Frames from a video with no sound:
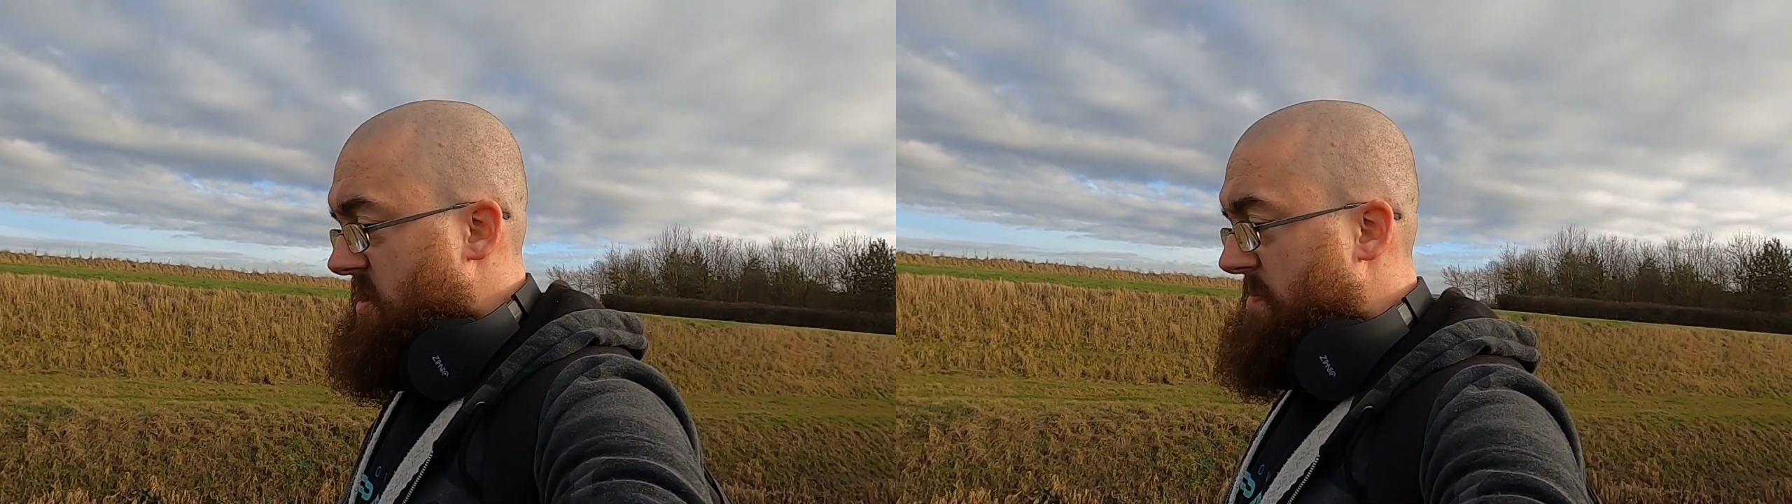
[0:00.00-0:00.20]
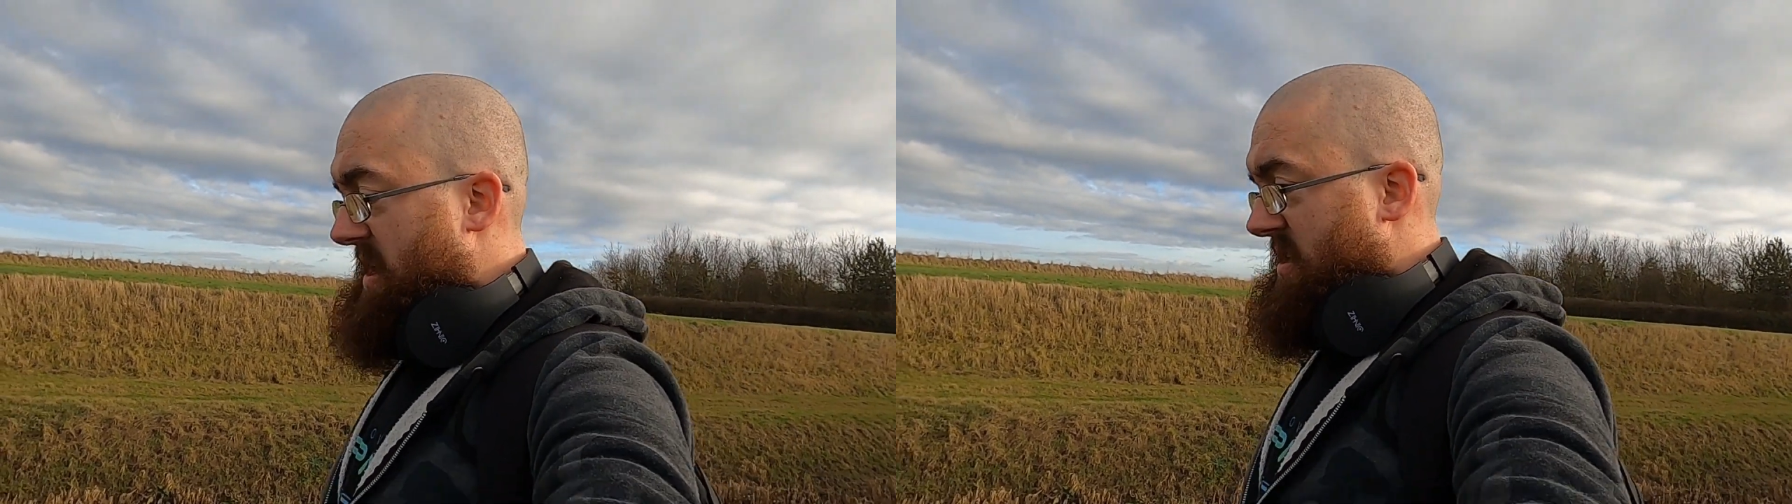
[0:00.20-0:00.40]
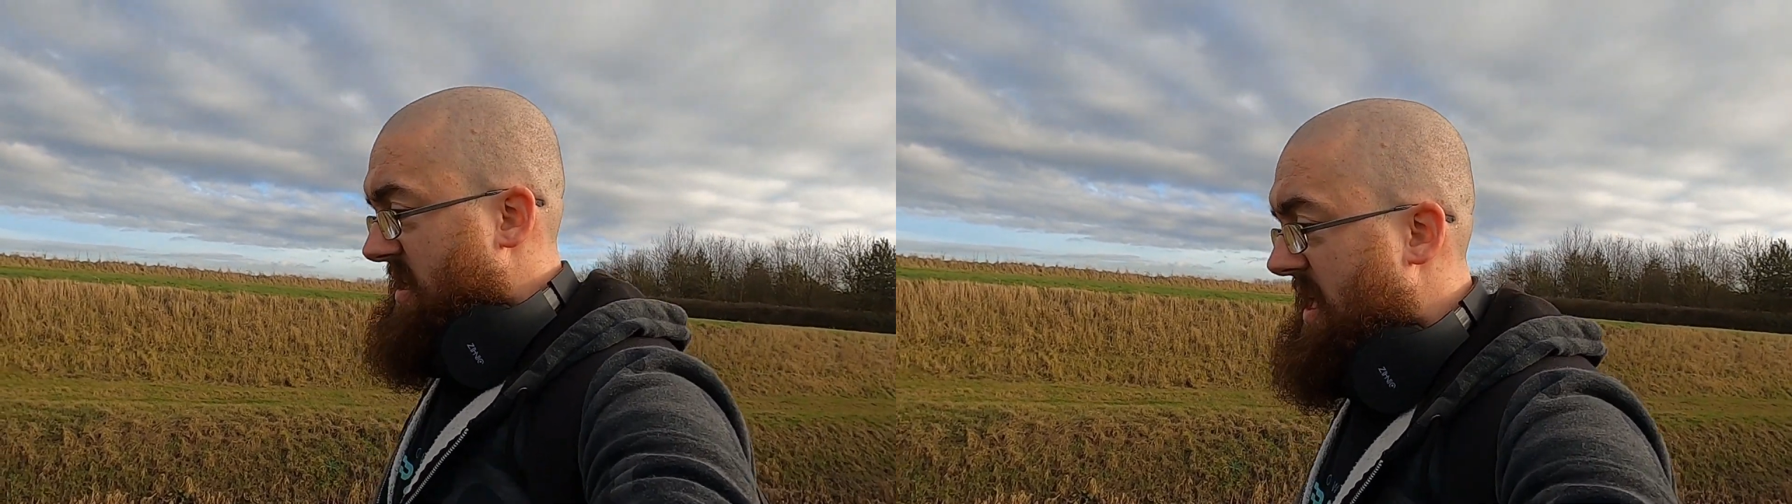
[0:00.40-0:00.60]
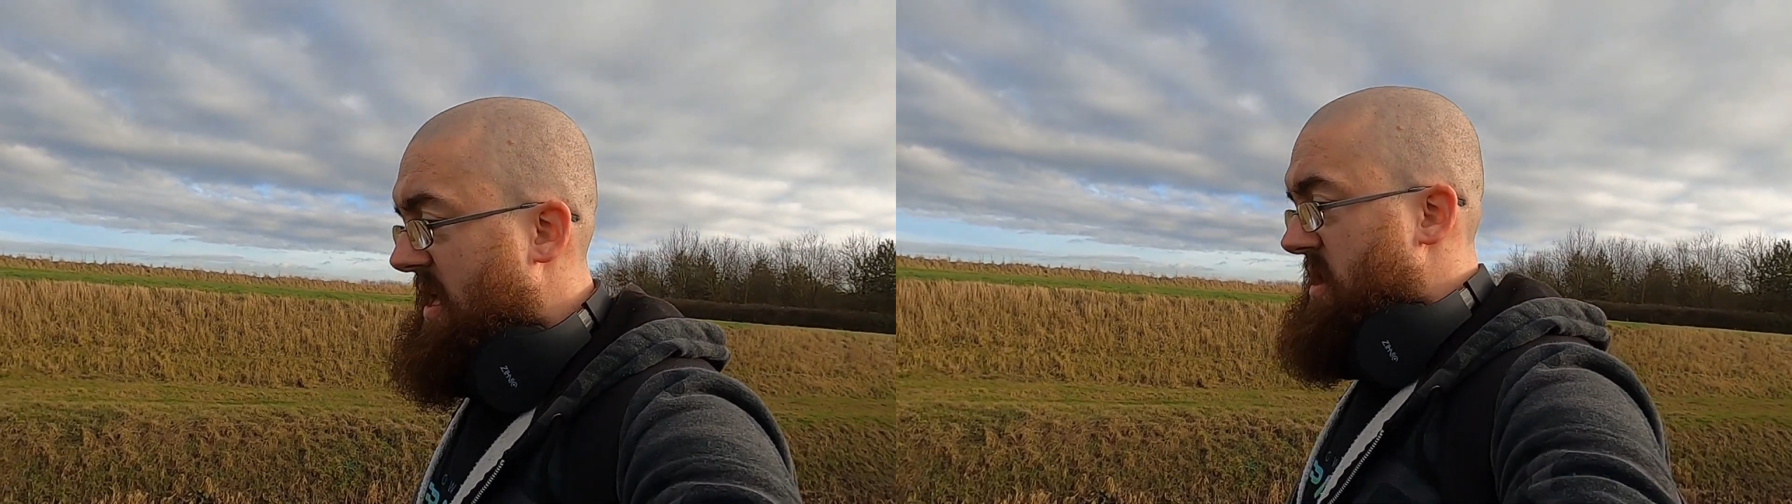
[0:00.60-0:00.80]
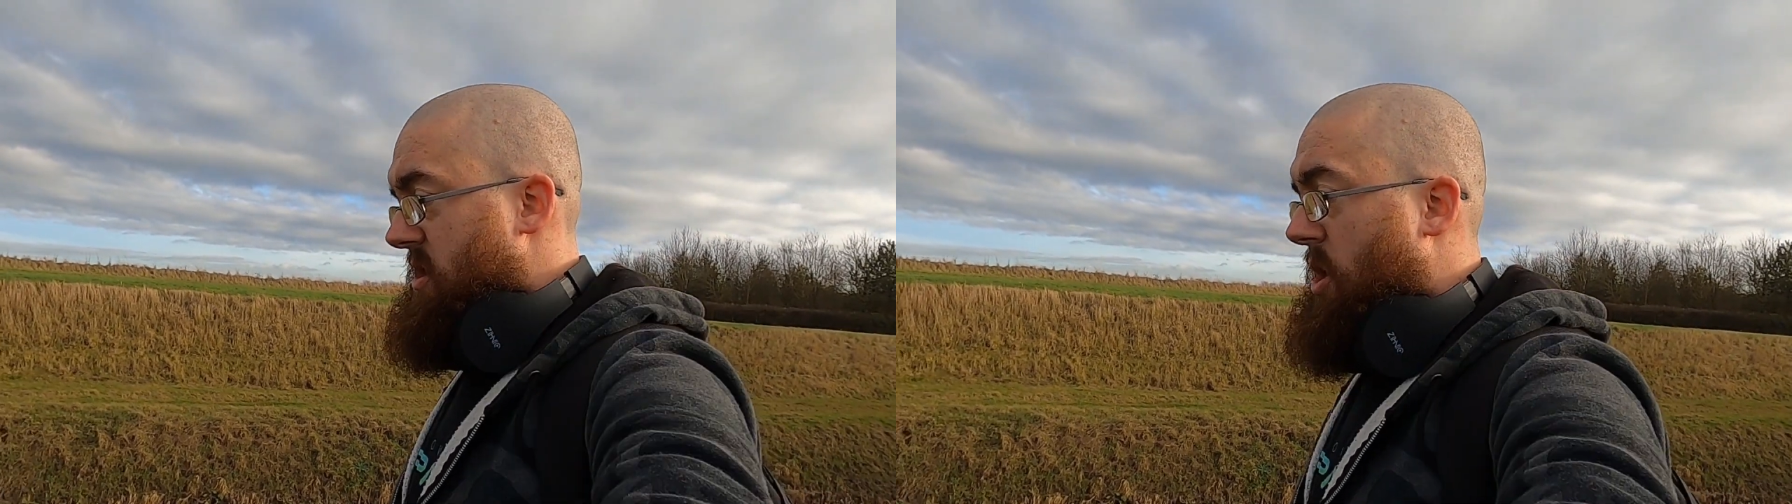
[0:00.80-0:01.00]
turn back and
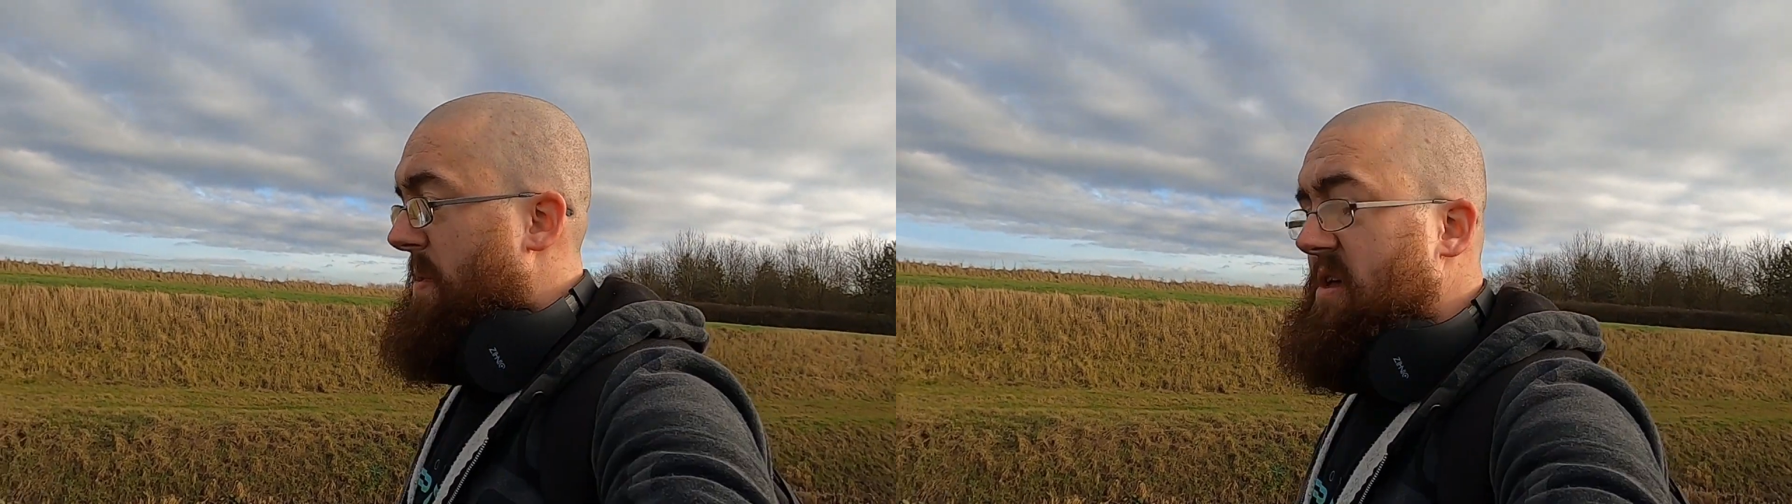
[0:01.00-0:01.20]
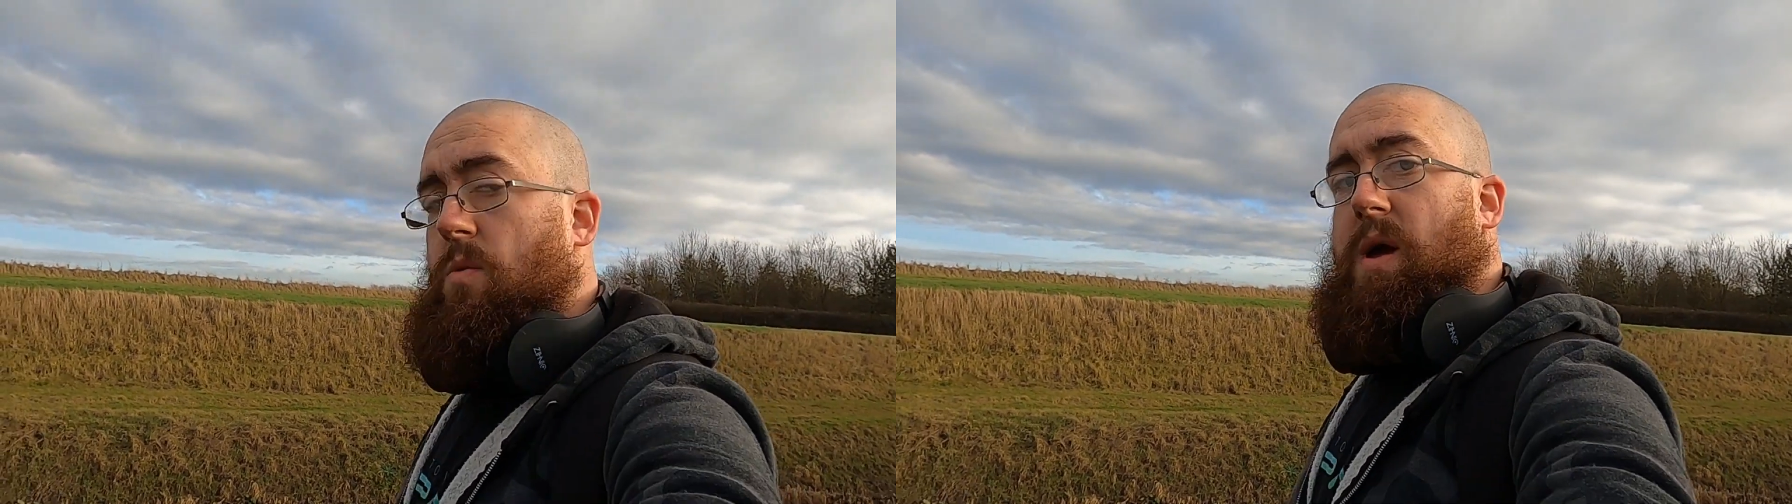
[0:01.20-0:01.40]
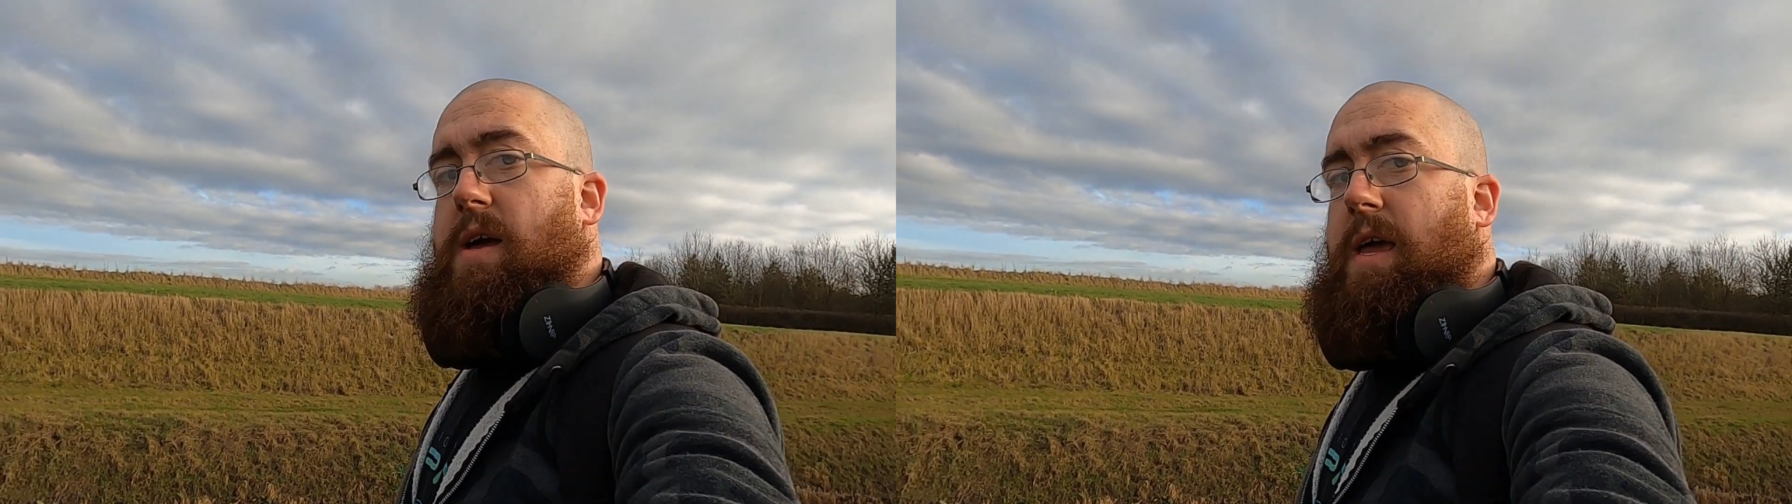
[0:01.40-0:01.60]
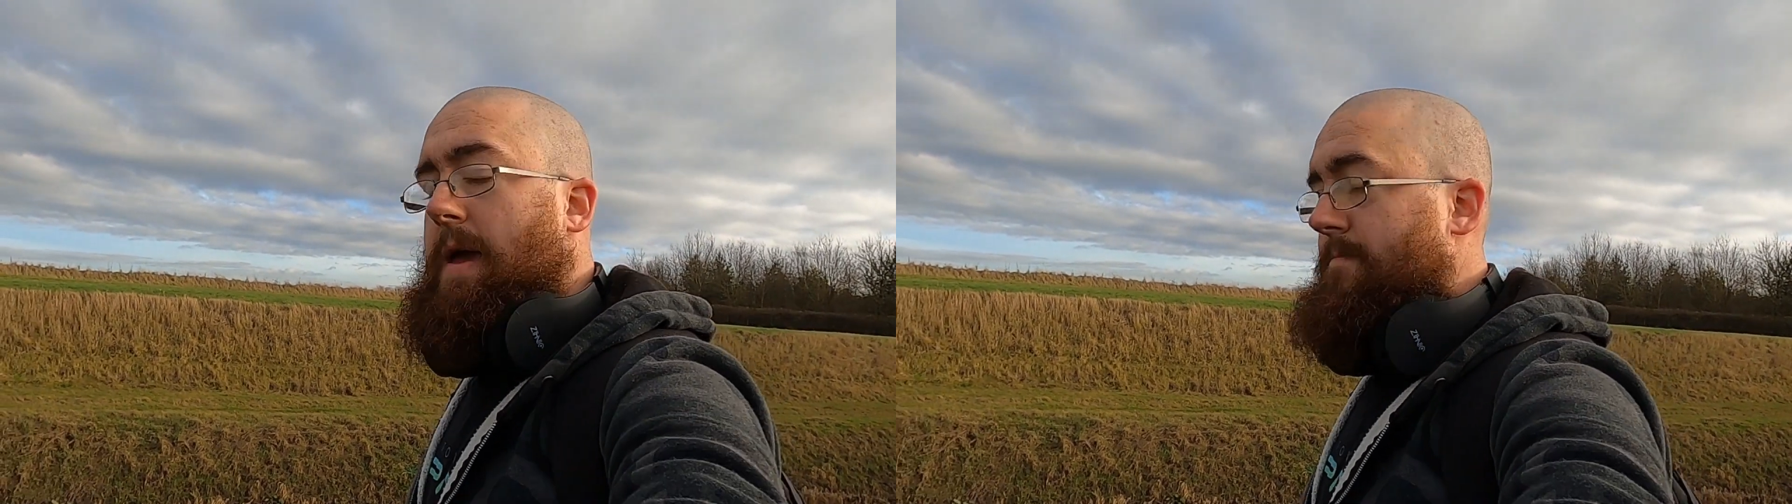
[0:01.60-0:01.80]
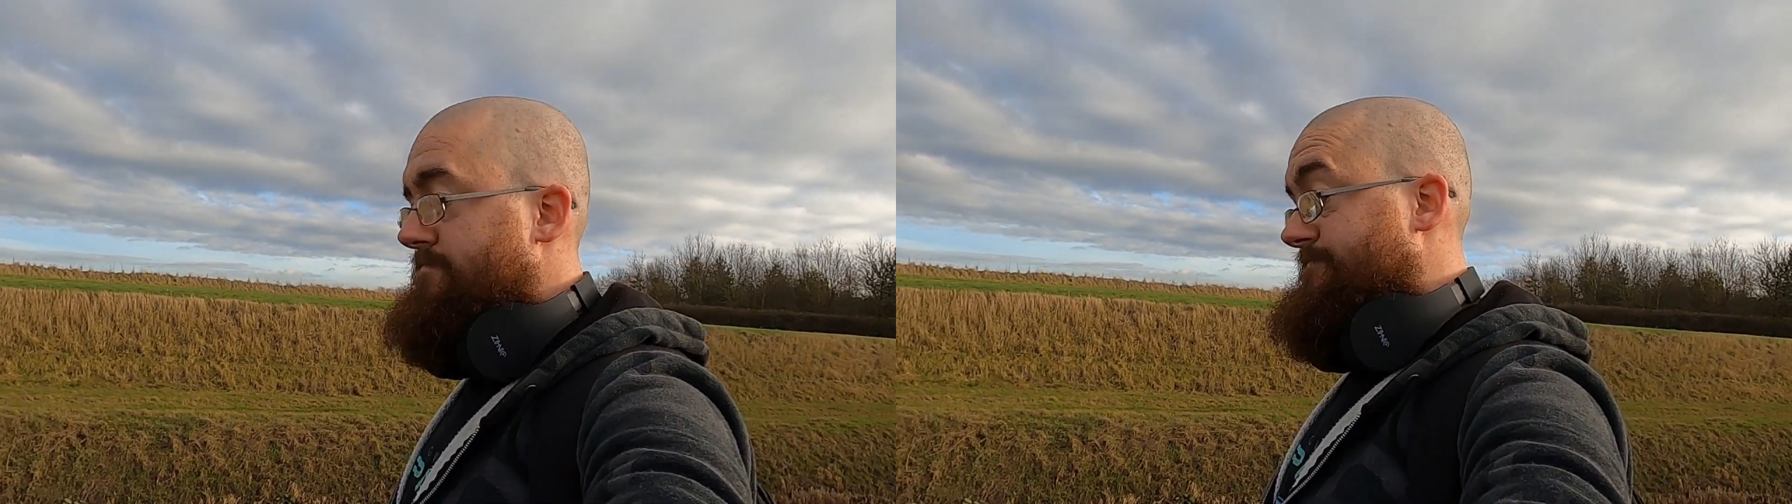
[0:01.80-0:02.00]
go back the way I
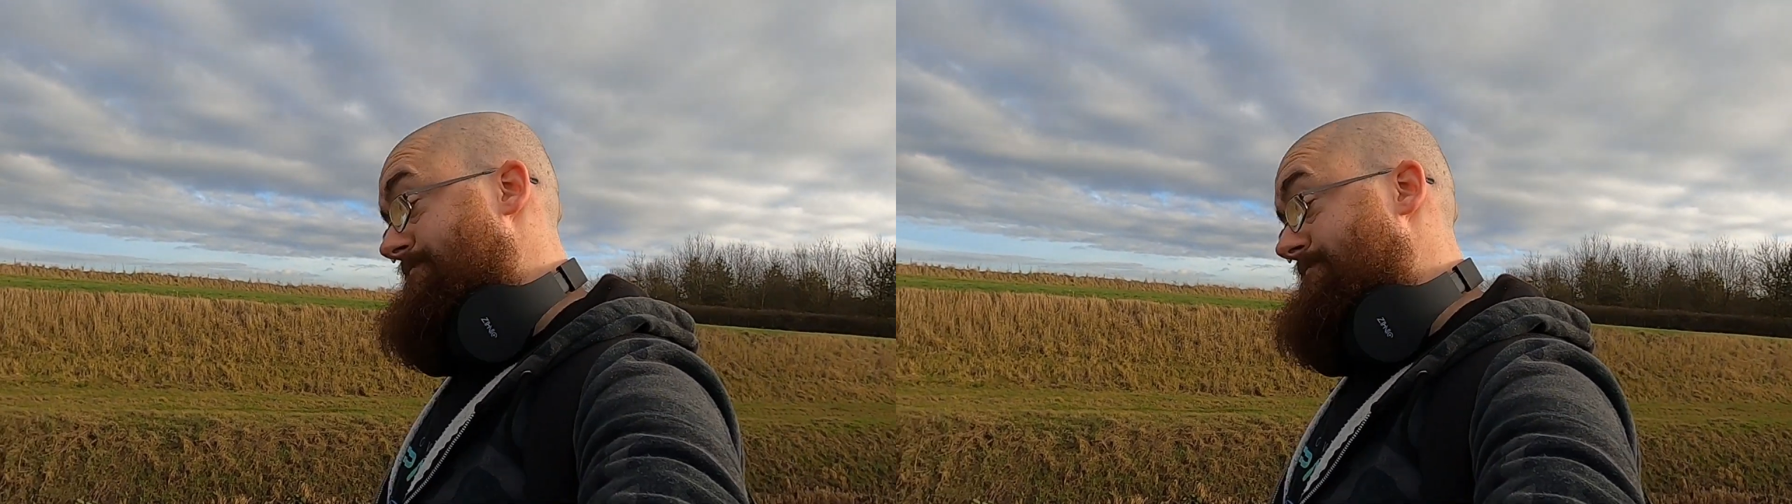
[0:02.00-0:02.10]
came.